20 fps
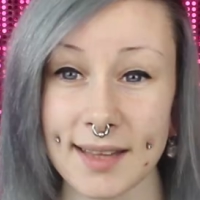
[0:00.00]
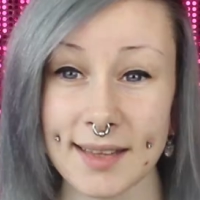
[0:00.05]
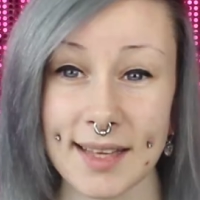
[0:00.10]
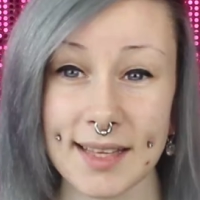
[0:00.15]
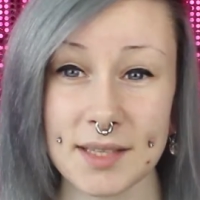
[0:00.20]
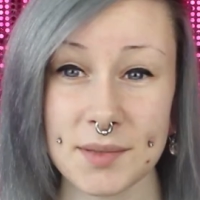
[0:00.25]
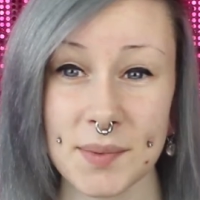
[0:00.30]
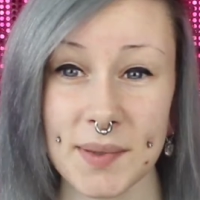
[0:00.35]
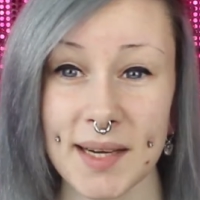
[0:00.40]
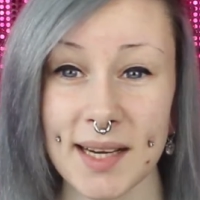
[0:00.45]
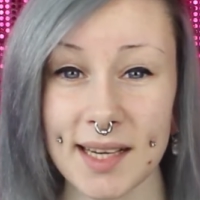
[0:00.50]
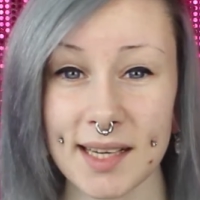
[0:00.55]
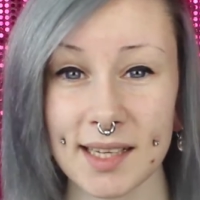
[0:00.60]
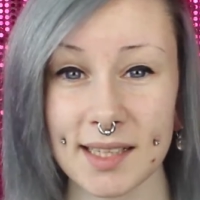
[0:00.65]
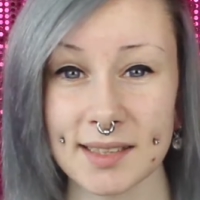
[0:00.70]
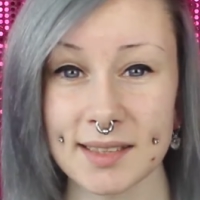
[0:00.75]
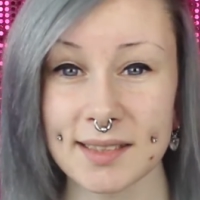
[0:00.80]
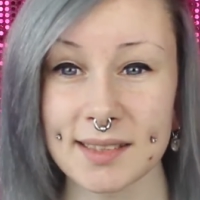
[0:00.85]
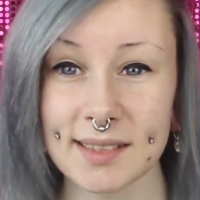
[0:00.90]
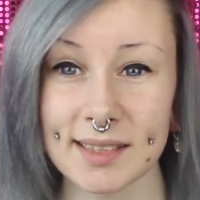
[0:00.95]
and that's when I
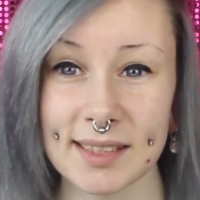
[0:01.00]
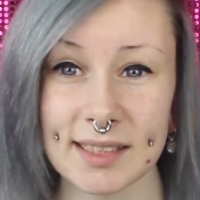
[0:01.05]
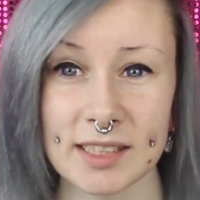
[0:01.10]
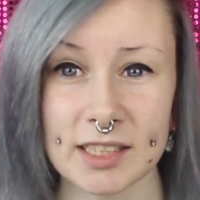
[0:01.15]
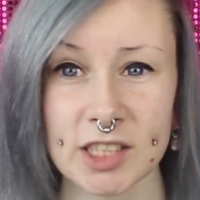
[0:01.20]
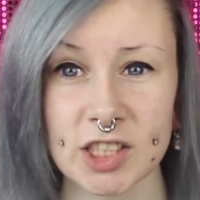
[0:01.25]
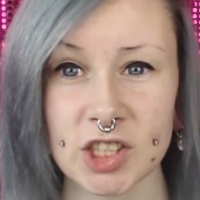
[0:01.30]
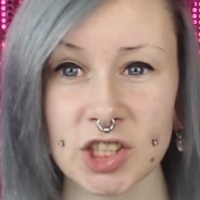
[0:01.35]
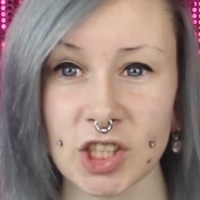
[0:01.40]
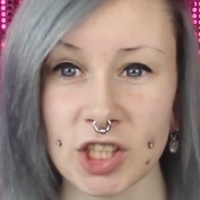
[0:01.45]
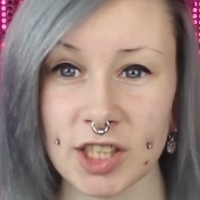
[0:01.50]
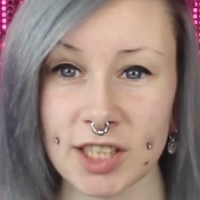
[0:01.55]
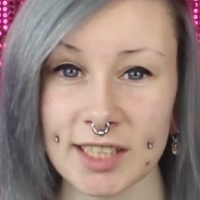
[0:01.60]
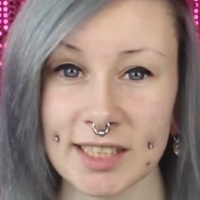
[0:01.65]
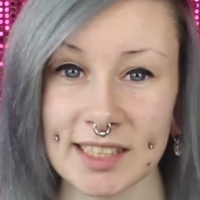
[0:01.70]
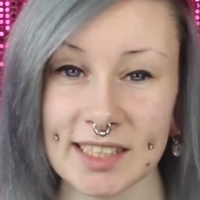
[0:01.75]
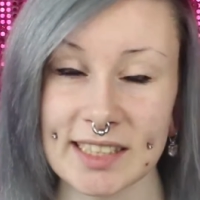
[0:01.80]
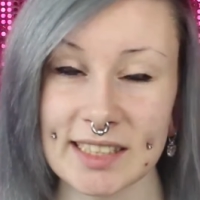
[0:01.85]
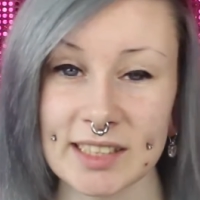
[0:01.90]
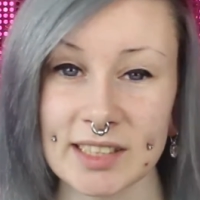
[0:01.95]
got
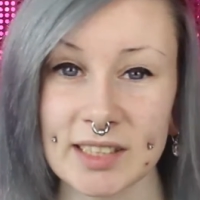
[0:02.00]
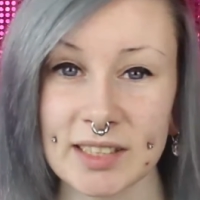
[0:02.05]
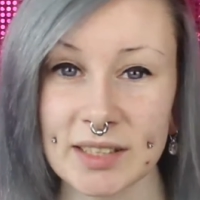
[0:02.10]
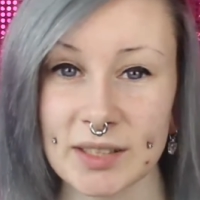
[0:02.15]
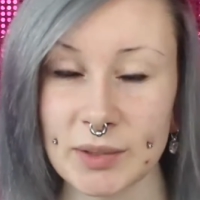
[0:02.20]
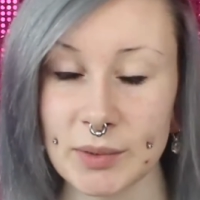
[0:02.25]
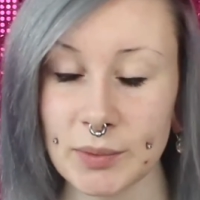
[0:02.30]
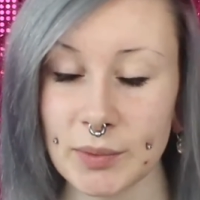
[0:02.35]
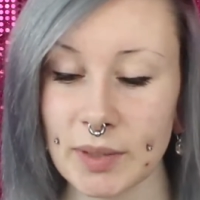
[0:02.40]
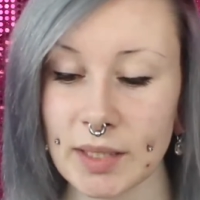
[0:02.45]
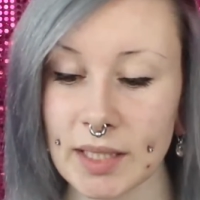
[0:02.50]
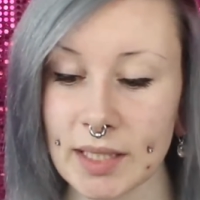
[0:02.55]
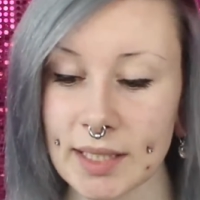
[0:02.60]
started into